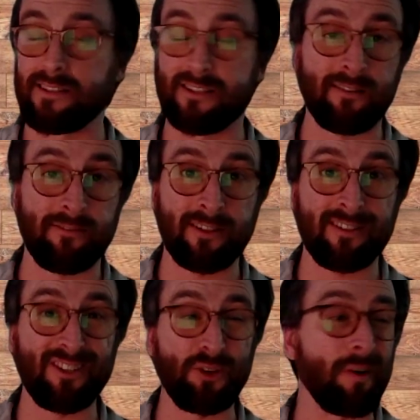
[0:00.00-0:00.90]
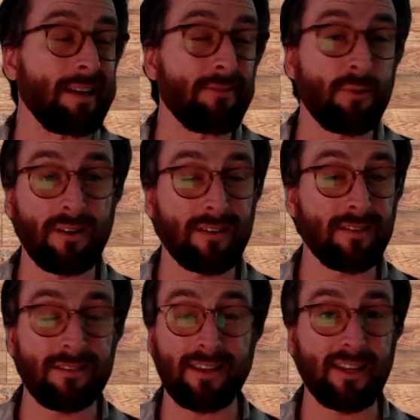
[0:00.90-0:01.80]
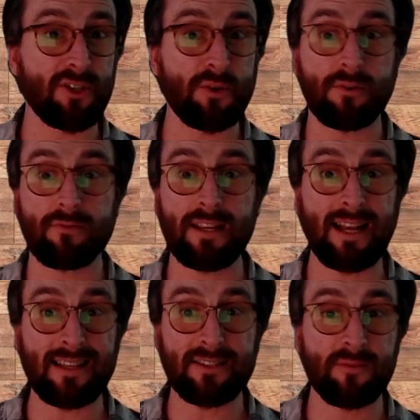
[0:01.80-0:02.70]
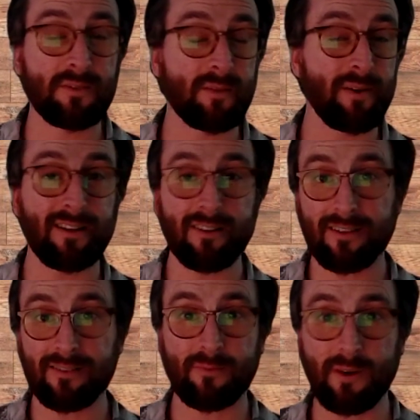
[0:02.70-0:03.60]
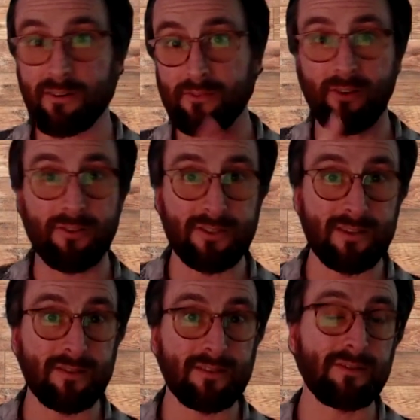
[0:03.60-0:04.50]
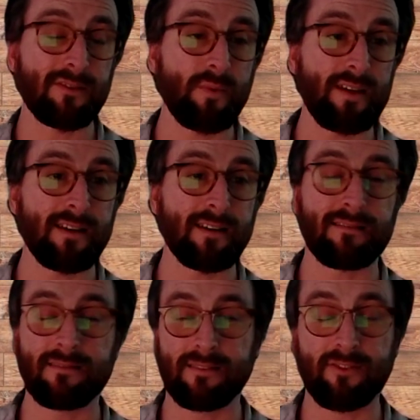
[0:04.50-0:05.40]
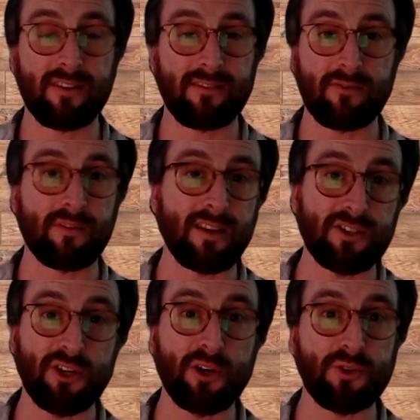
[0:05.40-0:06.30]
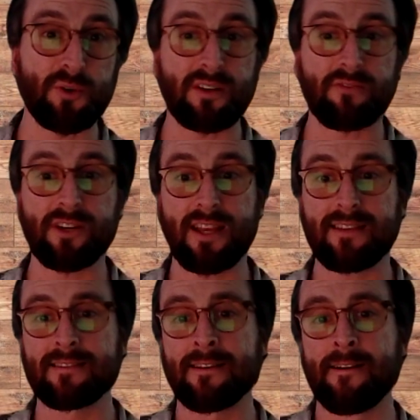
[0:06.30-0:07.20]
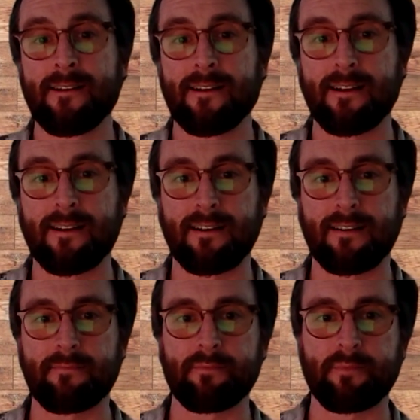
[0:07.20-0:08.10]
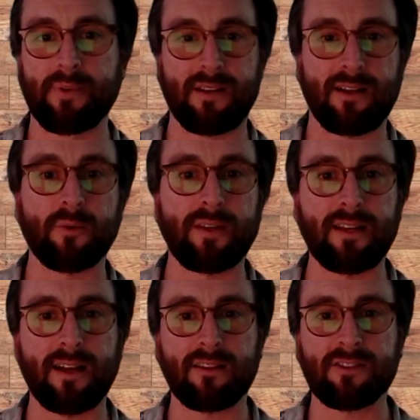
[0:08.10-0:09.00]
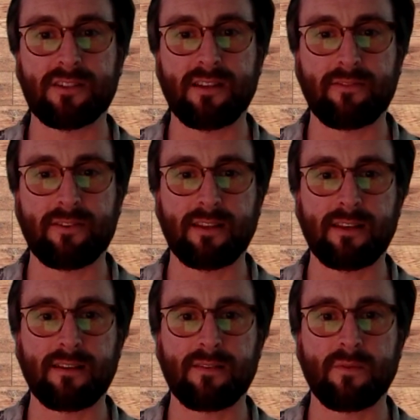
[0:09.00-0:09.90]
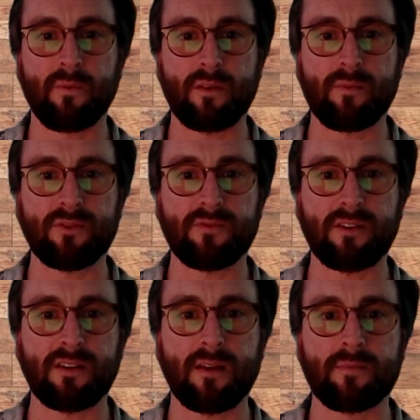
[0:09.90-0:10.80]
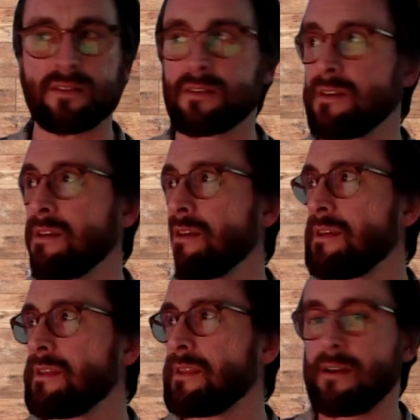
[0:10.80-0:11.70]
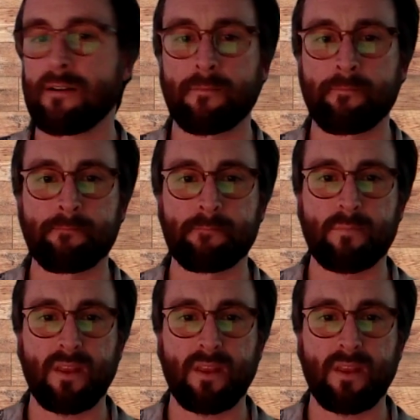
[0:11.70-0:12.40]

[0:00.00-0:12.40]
It's a ton of fun. You might even want to get two or three costumes depending on where it falls in the week and get different things to go to on different days. But Halloween in college is definitely one of the most fun times there.